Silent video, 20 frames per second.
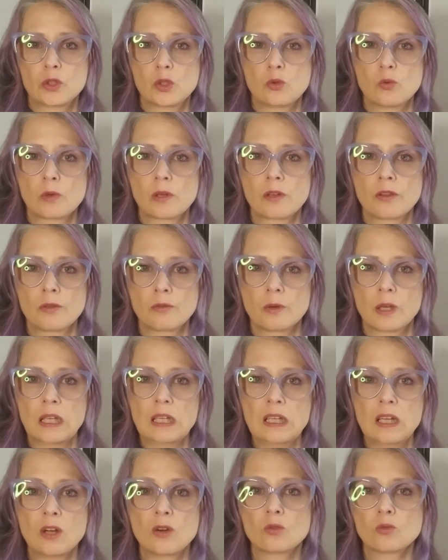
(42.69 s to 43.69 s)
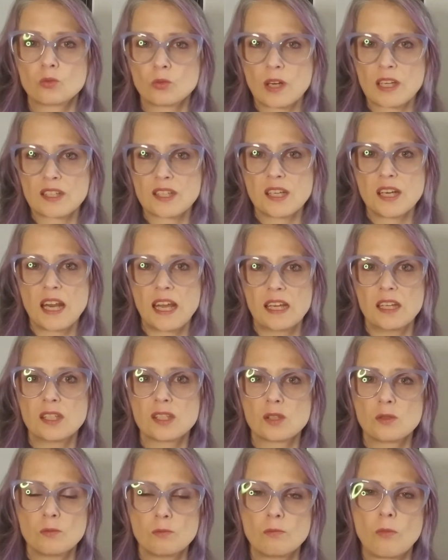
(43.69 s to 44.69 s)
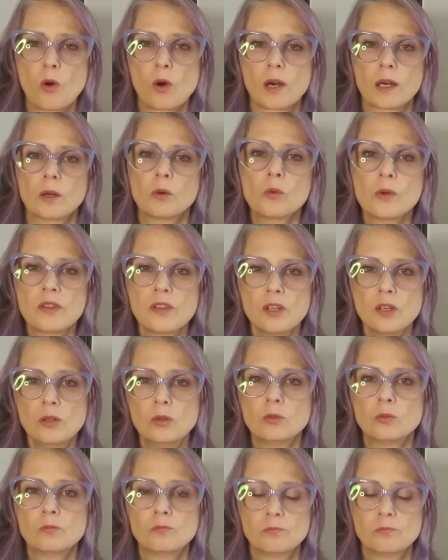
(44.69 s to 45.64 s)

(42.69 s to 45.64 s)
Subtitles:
2, or 3 resonates more with you.